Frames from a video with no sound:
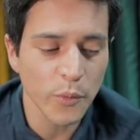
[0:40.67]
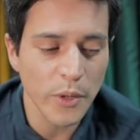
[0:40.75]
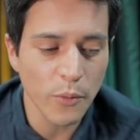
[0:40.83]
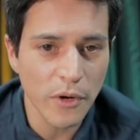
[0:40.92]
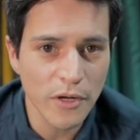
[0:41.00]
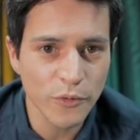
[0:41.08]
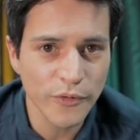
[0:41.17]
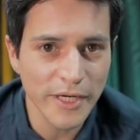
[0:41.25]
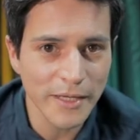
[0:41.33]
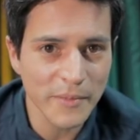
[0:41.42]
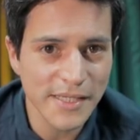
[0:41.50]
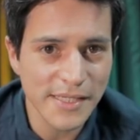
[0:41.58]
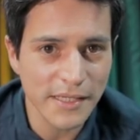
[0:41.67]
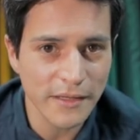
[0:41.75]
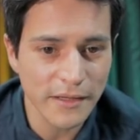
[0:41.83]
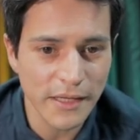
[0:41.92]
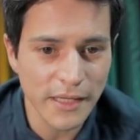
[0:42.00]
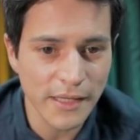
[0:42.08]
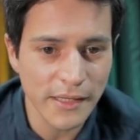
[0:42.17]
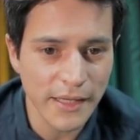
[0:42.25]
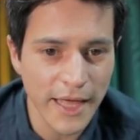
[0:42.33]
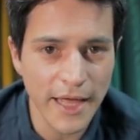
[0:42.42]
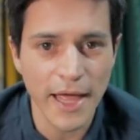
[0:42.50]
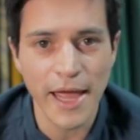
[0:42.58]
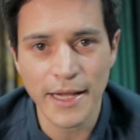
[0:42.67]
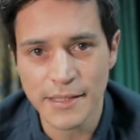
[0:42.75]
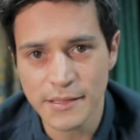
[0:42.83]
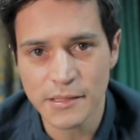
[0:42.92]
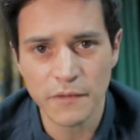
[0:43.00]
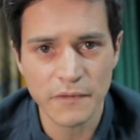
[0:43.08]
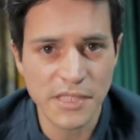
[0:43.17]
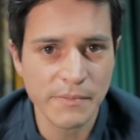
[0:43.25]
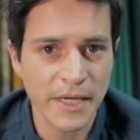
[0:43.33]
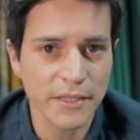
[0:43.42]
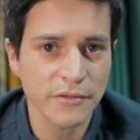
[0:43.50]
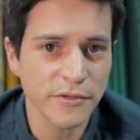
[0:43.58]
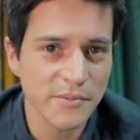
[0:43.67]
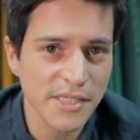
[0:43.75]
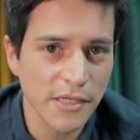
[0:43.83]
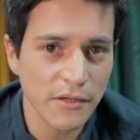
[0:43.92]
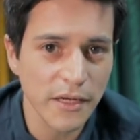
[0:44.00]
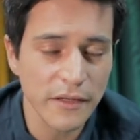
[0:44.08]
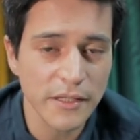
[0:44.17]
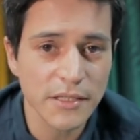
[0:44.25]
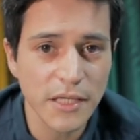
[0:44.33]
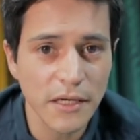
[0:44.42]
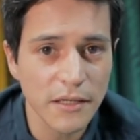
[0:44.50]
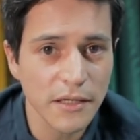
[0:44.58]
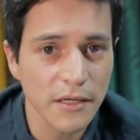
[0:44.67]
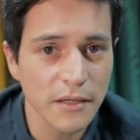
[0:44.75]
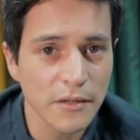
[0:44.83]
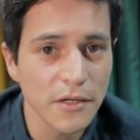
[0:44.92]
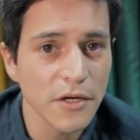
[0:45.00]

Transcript: we were really missing the end of the spectrum, so like the darker,